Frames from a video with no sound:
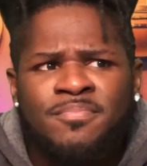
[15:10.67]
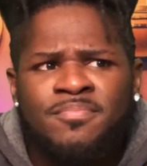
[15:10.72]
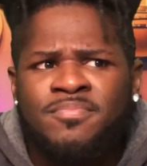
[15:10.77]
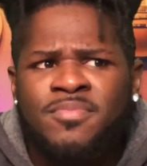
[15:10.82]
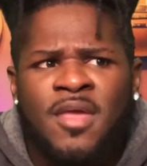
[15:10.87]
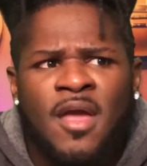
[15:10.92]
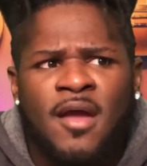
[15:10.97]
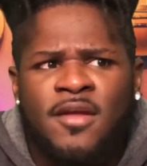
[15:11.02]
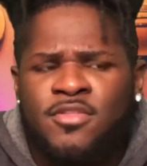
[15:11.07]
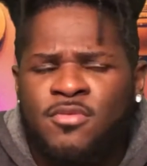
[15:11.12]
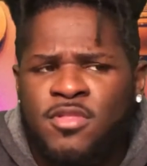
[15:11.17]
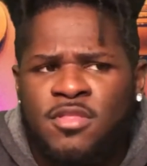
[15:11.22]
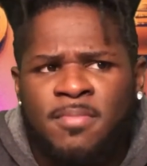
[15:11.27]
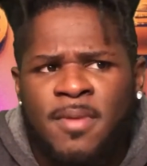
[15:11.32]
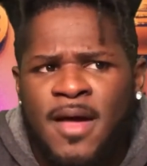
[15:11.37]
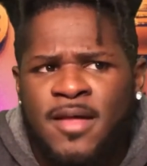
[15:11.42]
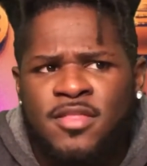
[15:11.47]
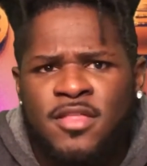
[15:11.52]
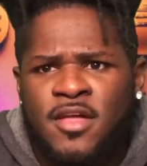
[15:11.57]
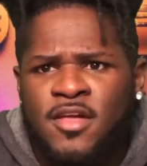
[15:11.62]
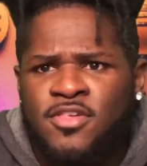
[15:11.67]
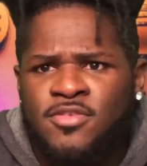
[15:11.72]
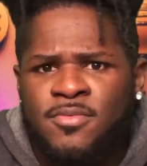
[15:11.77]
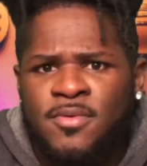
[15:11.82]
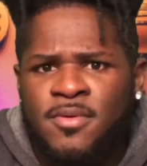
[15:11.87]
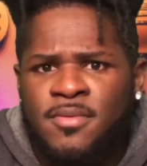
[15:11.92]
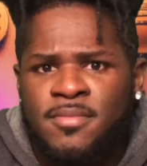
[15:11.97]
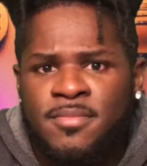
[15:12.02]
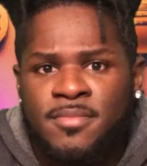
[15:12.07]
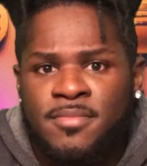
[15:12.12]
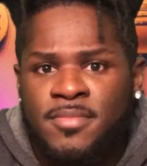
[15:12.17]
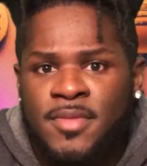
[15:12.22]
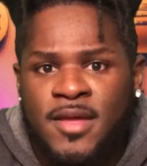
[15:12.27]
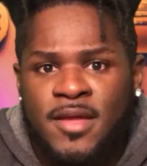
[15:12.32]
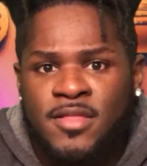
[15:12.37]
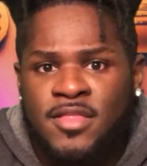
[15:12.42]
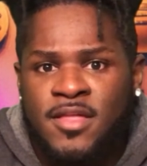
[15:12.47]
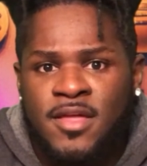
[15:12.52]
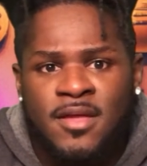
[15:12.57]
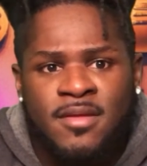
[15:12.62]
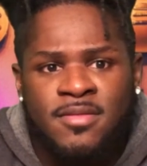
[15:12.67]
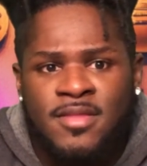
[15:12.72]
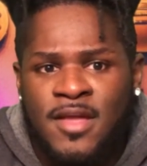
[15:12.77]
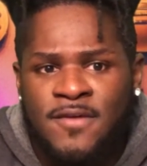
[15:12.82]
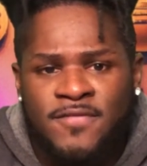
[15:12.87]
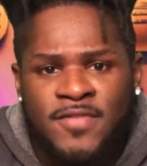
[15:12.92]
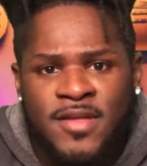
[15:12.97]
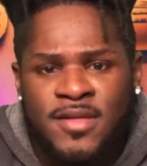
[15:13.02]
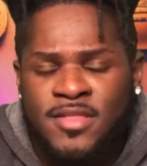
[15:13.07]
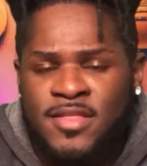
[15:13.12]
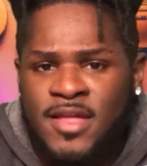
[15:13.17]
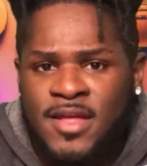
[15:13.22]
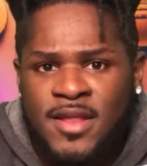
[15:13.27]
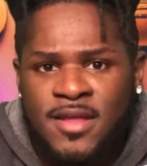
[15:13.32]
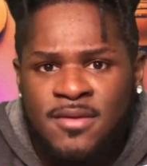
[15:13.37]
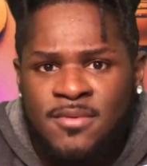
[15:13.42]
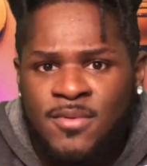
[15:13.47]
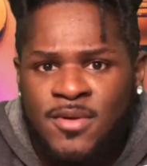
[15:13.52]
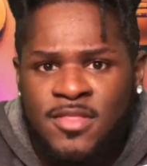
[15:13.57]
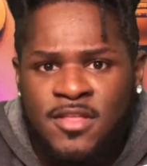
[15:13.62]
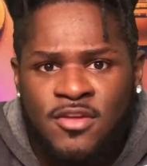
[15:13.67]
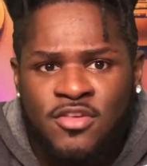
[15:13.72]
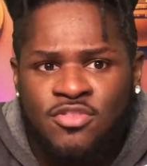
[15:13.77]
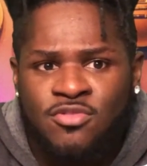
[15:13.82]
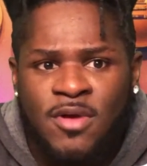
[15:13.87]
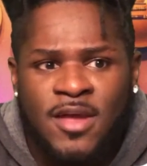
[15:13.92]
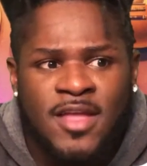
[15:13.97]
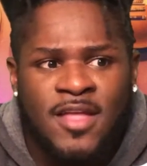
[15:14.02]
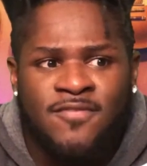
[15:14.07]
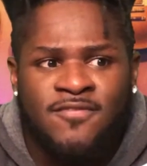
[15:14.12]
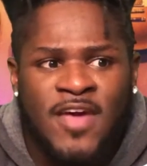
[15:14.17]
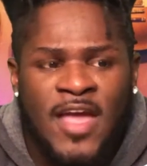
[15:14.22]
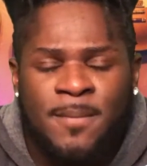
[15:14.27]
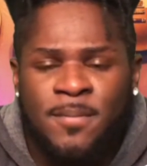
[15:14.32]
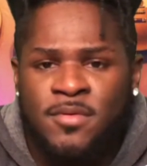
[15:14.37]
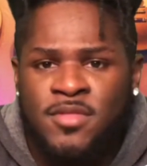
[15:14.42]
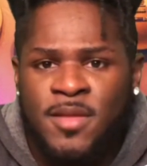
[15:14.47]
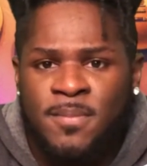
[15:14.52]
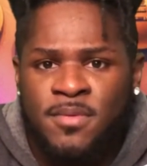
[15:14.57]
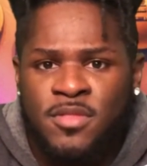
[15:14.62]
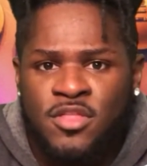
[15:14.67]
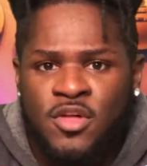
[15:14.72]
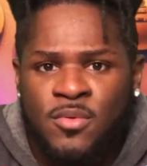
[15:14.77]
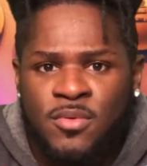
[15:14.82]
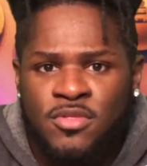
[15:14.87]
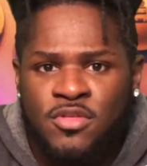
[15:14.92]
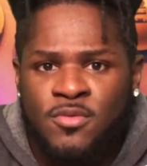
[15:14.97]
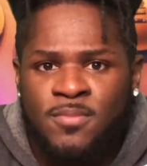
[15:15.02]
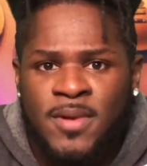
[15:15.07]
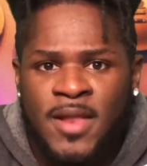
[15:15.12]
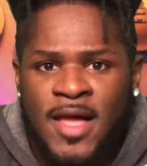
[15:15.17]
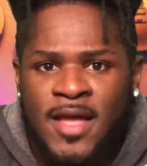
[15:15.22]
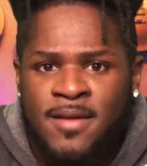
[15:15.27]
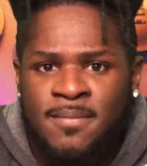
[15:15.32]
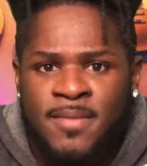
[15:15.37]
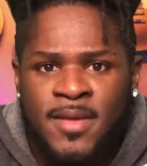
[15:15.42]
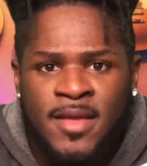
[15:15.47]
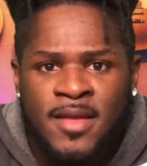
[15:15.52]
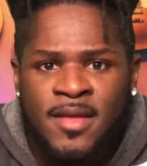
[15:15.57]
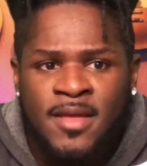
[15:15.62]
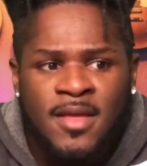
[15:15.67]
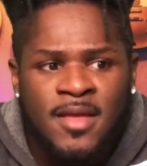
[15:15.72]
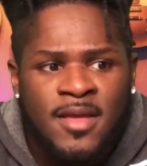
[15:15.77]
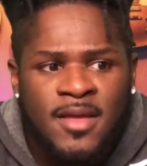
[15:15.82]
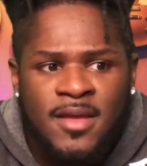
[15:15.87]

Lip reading: Character was bisexual. Like I said, Netflix did it with their Striking Vipers episode with two black men,